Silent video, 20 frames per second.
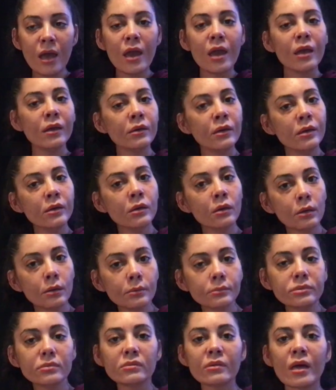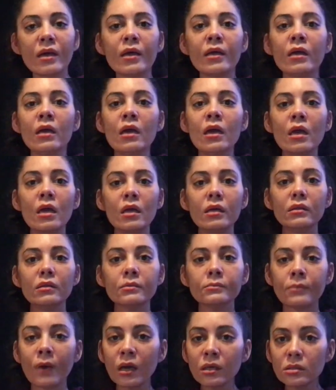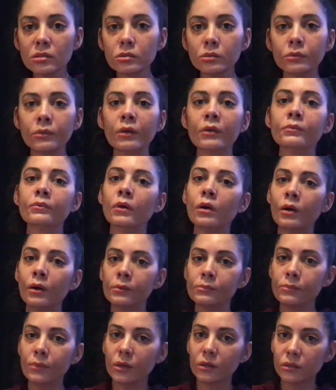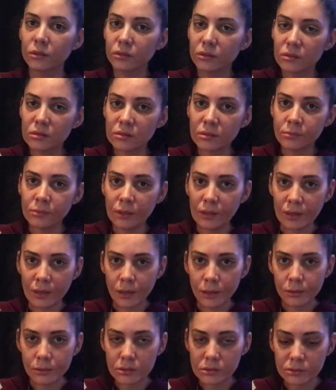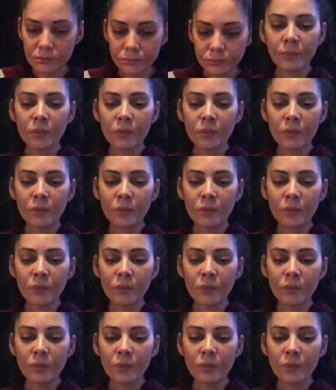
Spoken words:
and in hopes that my story will help somebody else.